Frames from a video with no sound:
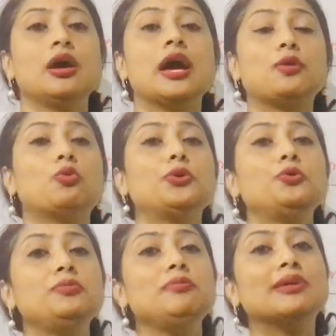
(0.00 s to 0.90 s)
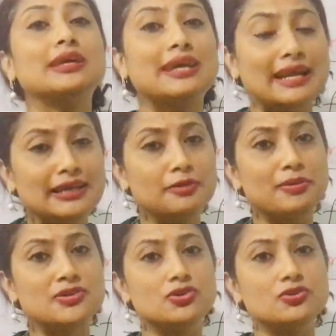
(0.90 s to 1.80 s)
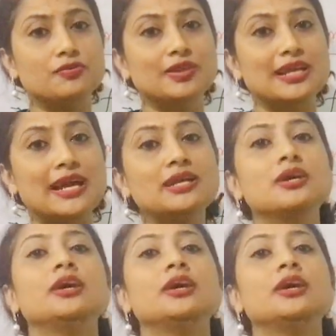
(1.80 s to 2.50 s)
And what do you mean by the carrying capacity of the land?